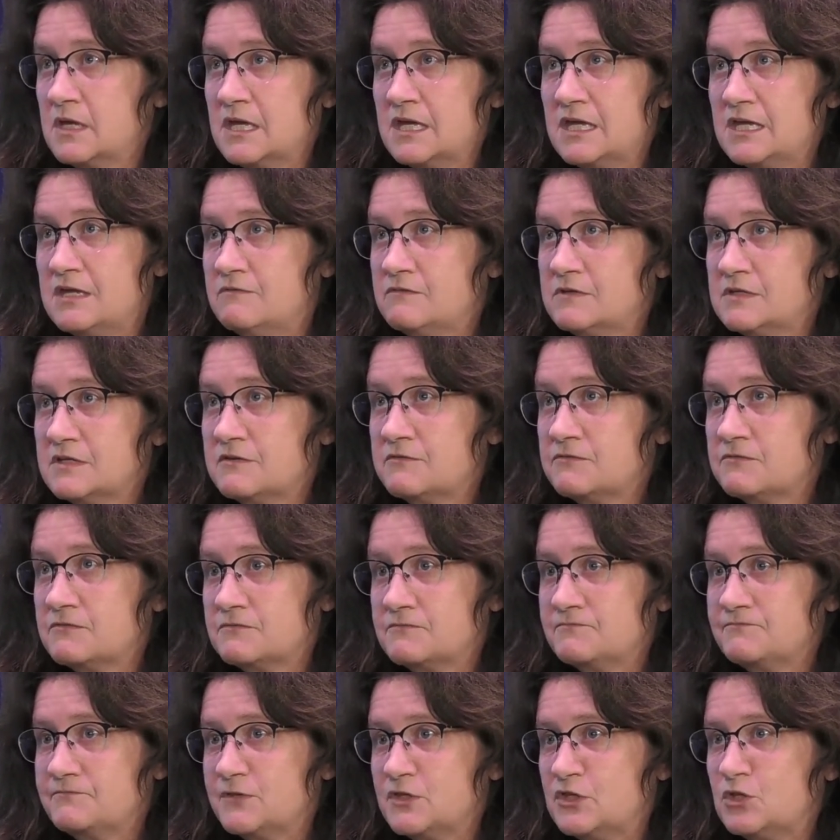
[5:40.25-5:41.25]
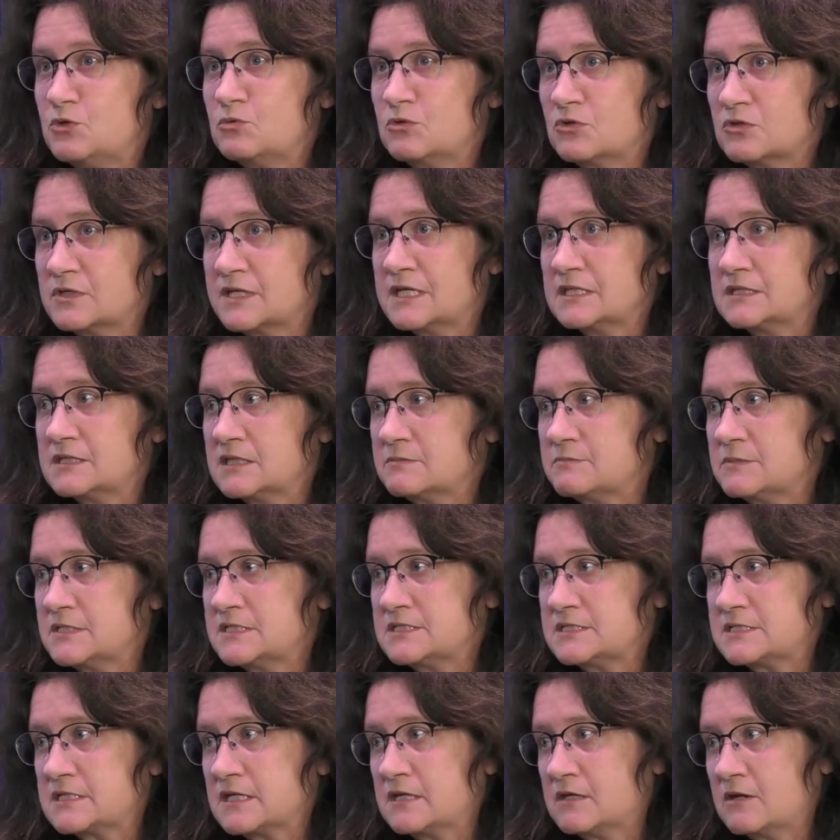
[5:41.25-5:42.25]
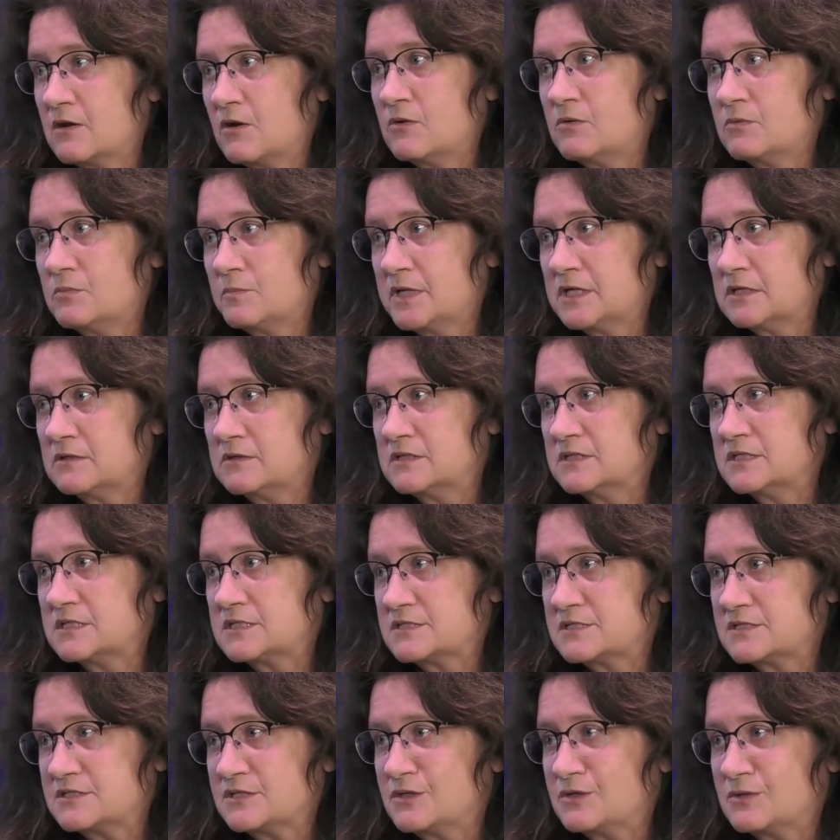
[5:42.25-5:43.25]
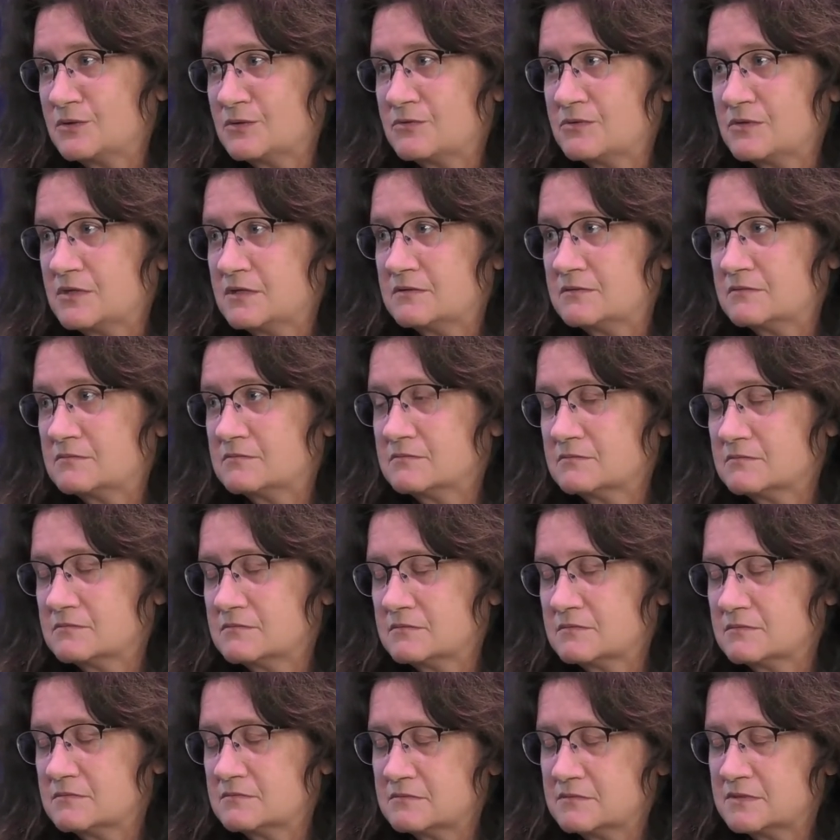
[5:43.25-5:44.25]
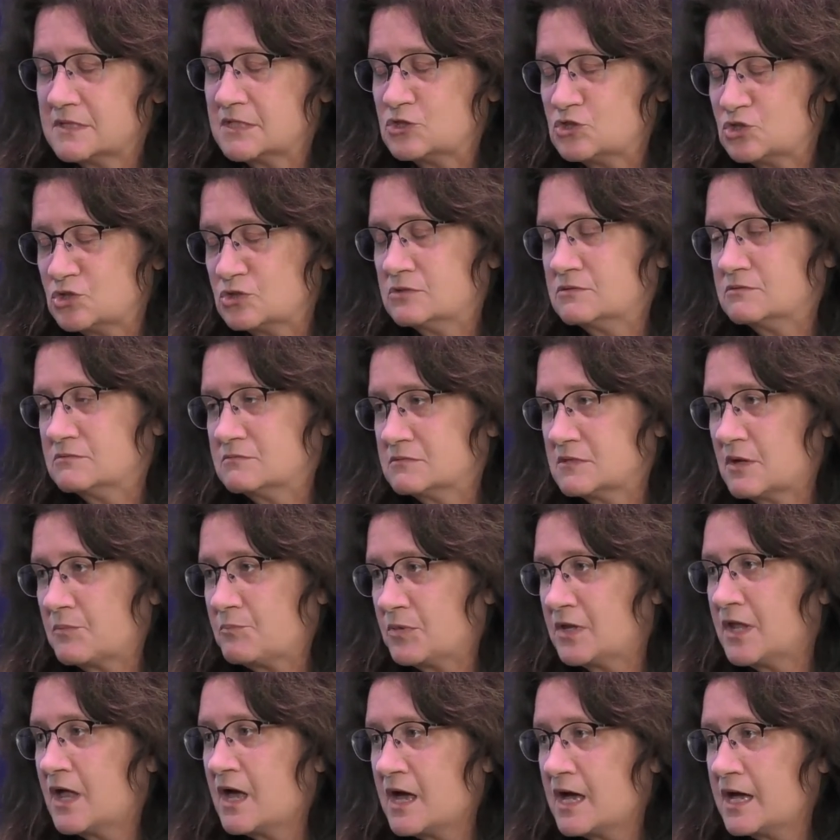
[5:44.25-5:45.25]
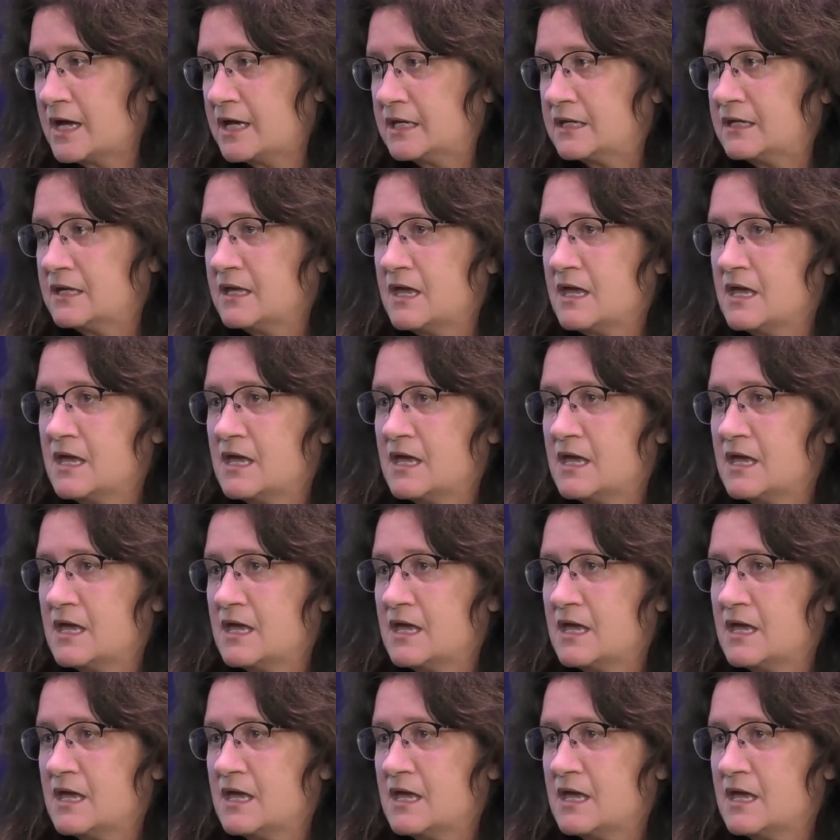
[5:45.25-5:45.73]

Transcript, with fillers: even if you look at them and say, oh my goodness, you know, they're, they shouldn't apply,